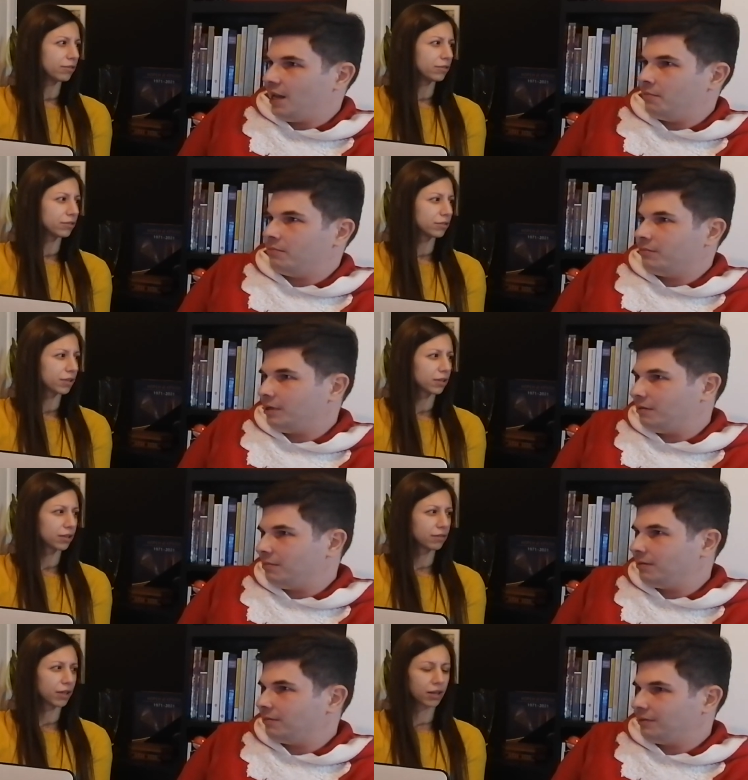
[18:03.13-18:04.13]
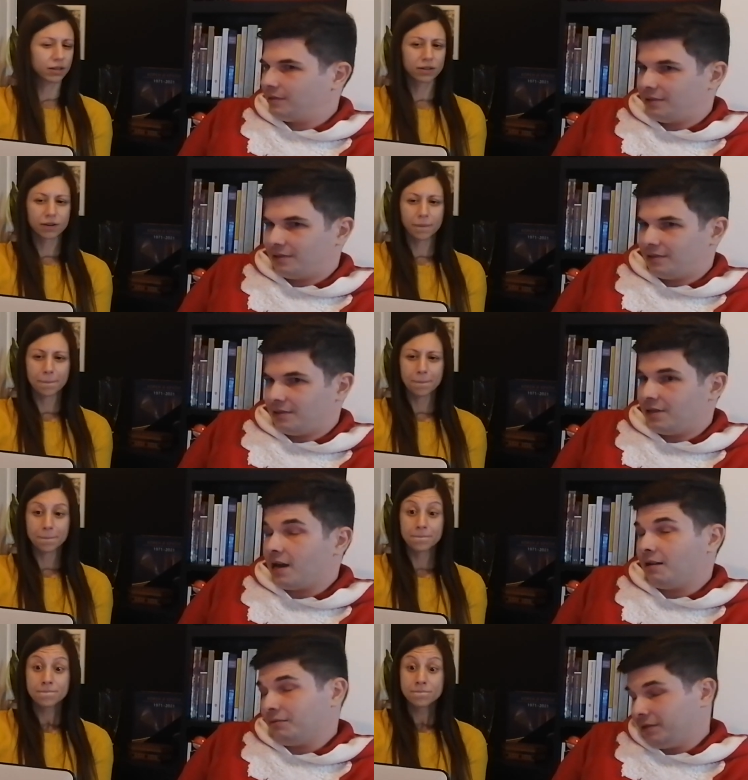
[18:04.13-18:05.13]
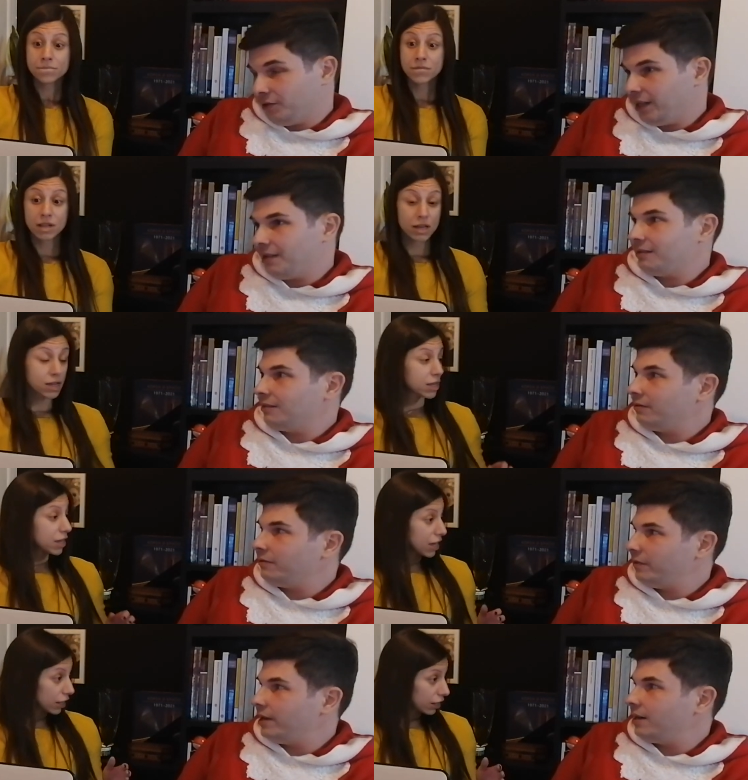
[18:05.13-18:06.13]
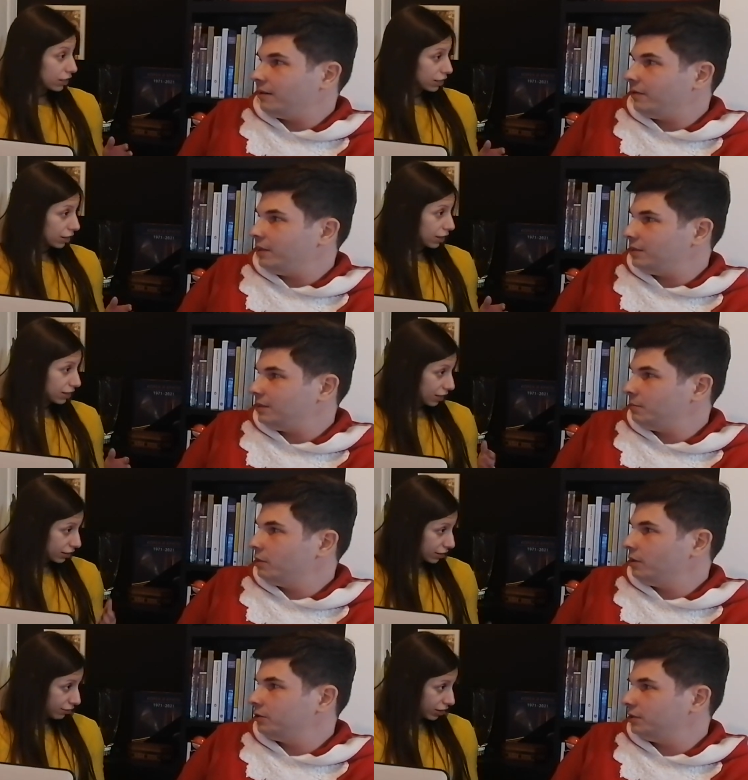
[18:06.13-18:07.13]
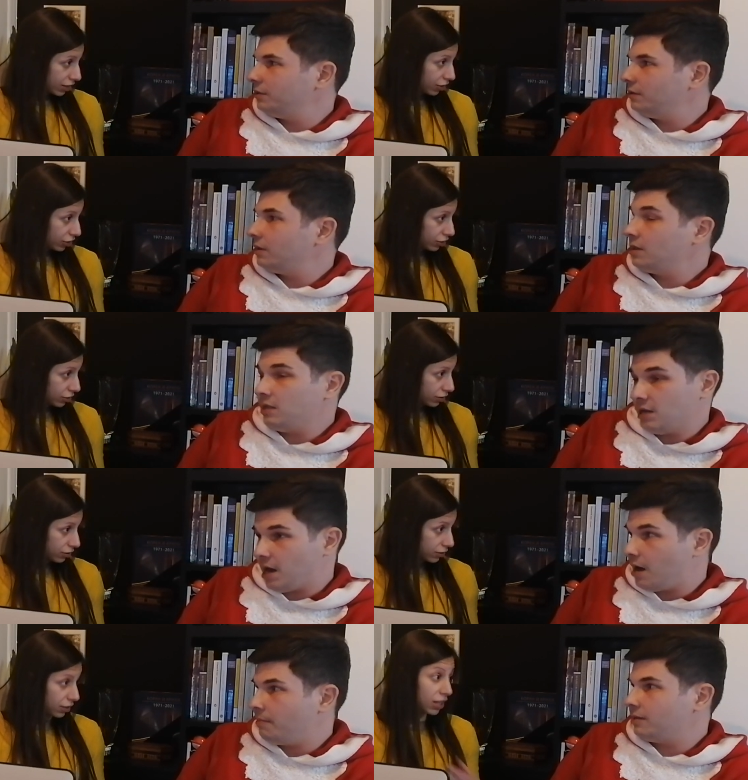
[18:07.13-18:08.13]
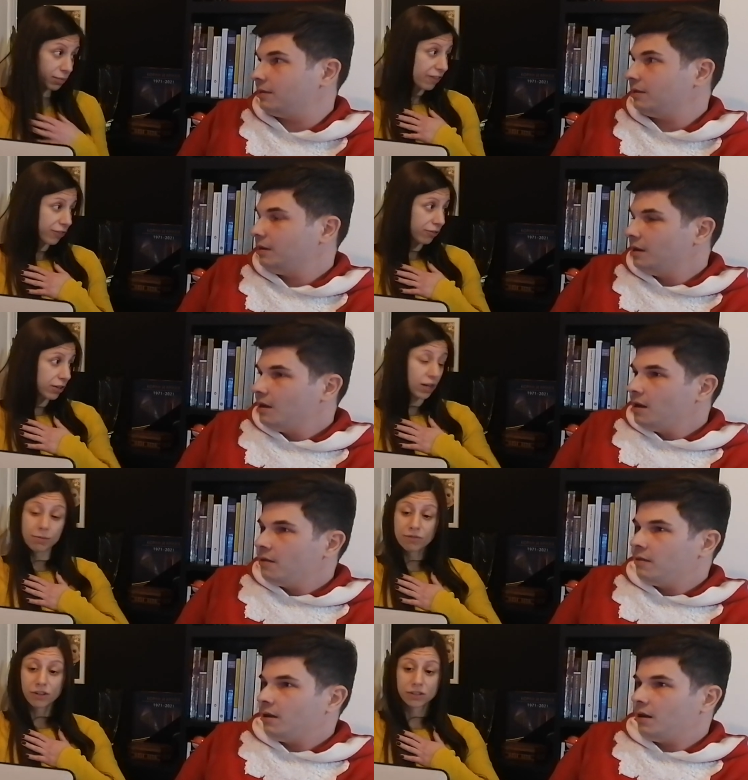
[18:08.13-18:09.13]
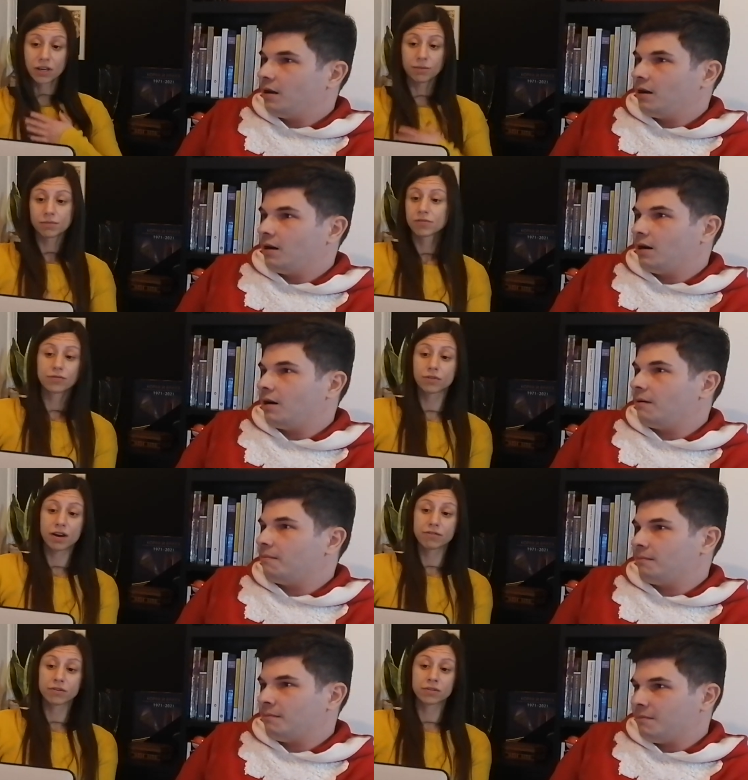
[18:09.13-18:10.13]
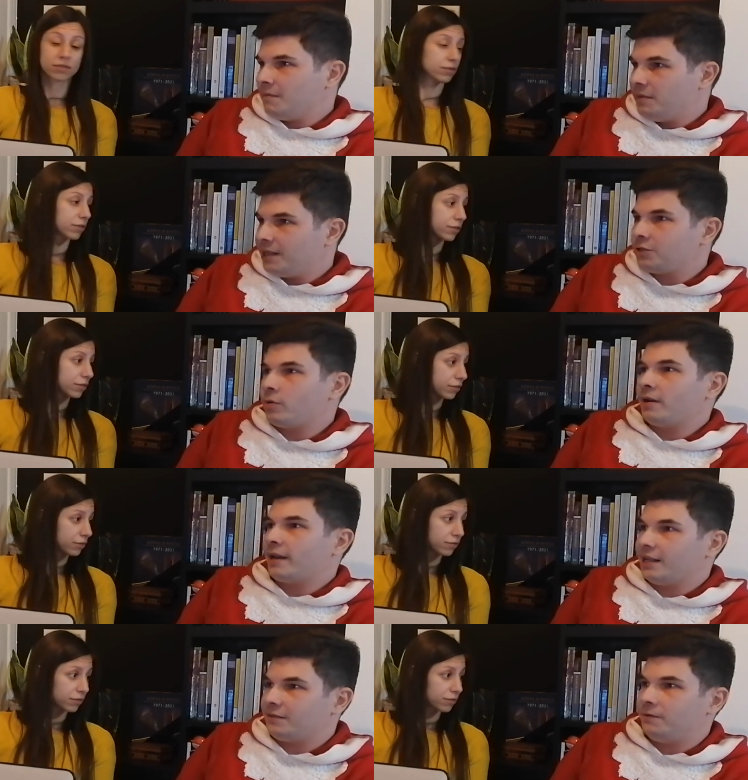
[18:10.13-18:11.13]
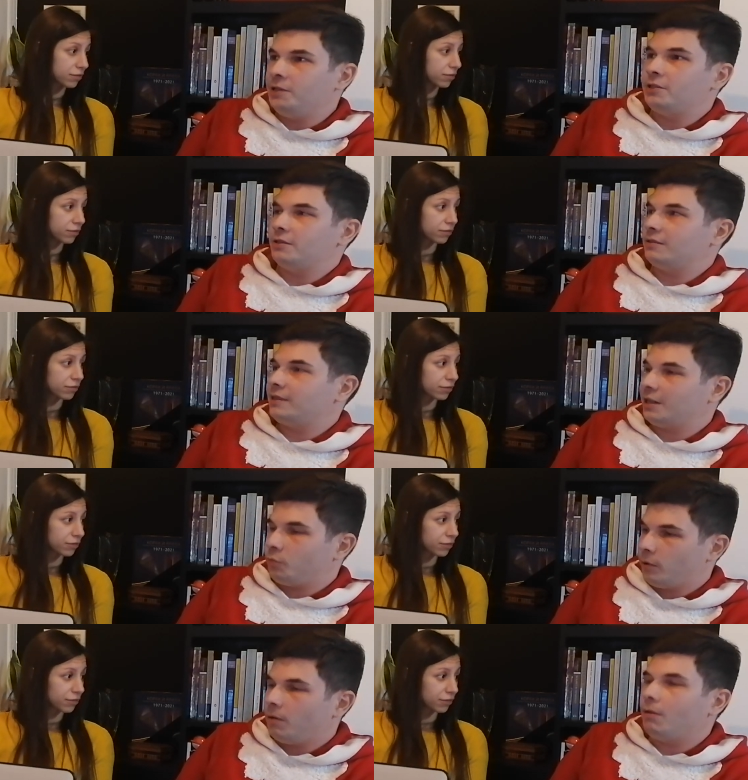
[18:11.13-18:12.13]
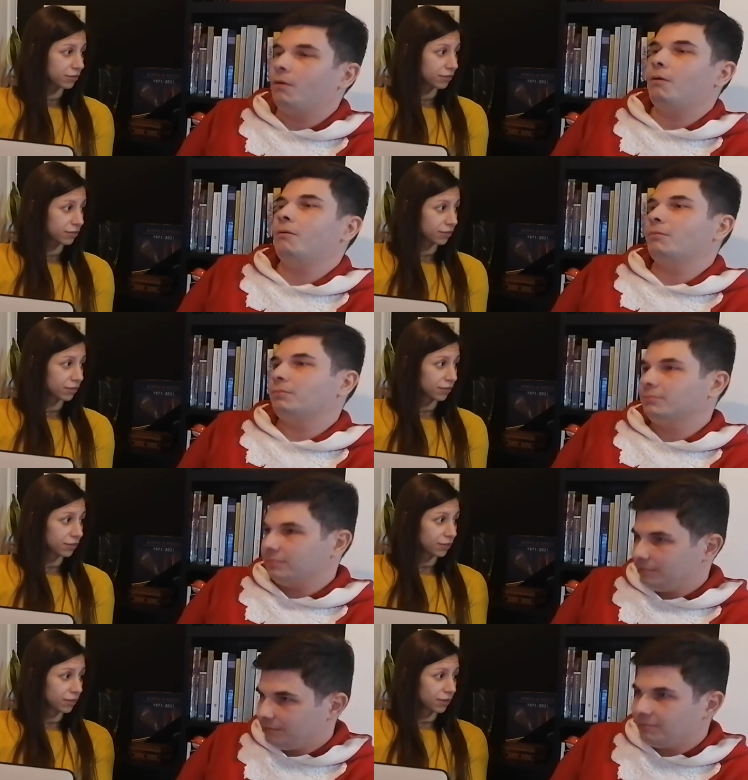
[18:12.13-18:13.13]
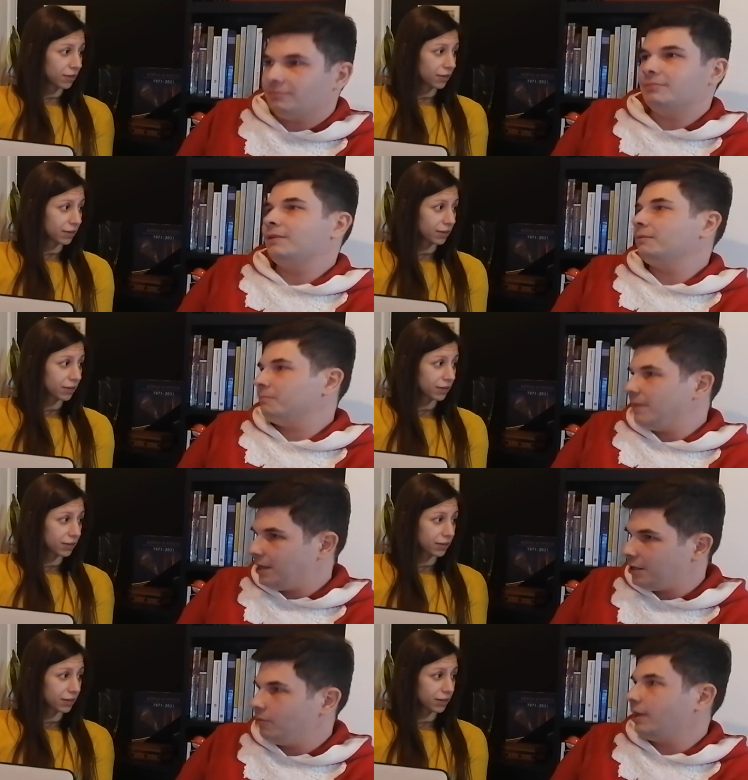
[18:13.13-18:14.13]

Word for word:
Speaker 1: game uh, civilization game yeah very, very it's like civilization to, yeah that's
Speaker 2: my favorite game of all uh, time forever
Speaker 1: this one has features that will make you